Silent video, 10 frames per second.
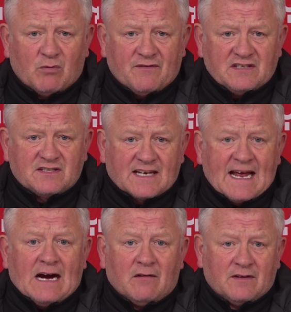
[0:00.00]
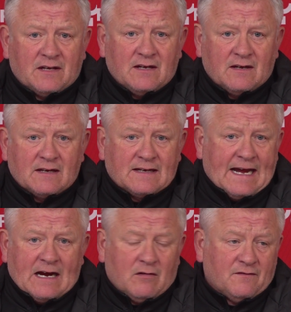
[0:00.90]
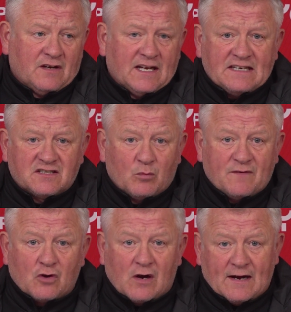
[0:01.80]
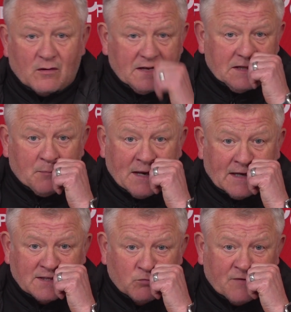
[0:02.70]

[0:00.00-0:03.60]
Whether it's to get out of the leagues that we've got out in the past,